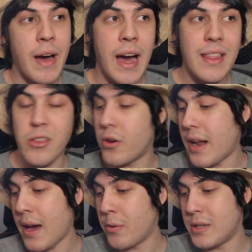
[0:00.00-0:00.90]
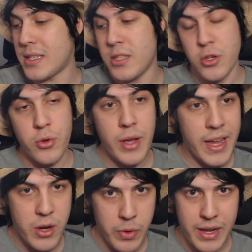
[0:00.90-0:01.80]
I thought I would just do
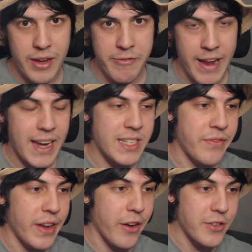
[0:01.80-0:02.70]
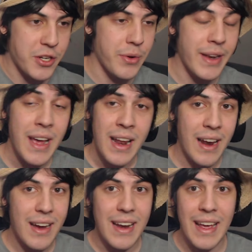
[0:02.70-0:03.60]
a quick reaction video to it.
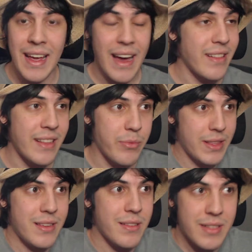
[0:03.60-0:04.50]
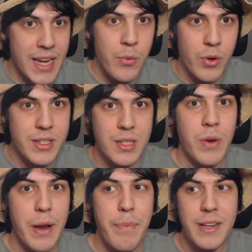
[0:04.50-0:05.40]
Luckily, with the Jent Watches
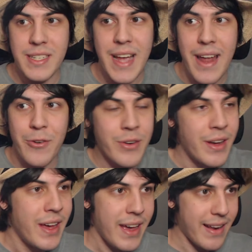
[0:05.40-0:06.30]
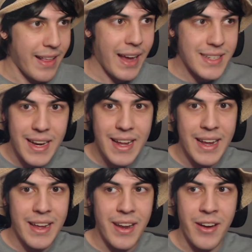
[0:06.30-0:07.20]
One Piece channel, it's
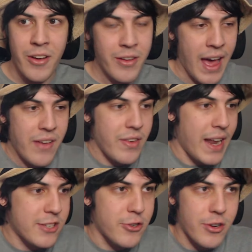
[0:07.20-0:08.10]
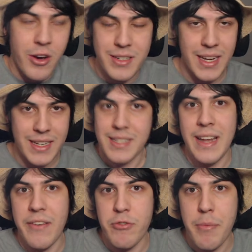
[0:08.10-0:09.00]
actually, you know, having extra content is
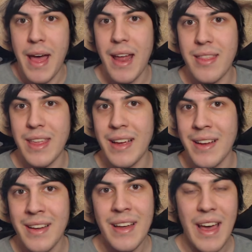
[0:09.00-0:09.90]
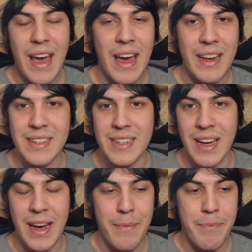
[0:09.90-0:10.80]
never a bad thing.
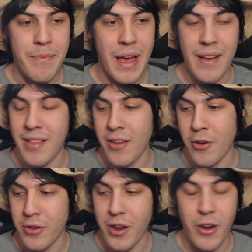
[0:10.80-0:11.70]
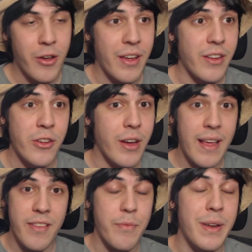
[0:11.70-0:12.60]
And so, you know, you
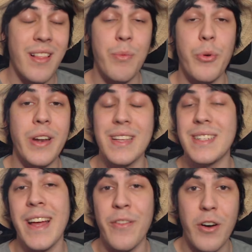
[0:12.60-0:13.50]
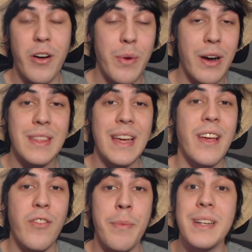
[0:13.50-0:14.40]
guys have been supporting the channel very well. Thank
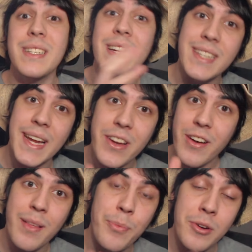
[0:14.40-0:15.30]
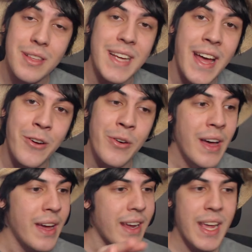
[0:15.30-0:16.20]
you very much. Continue to support the channel.
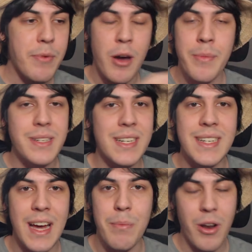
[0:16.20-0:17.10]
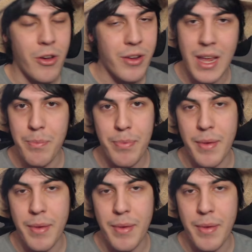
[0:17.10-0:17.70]
Keep commenting down below. Keep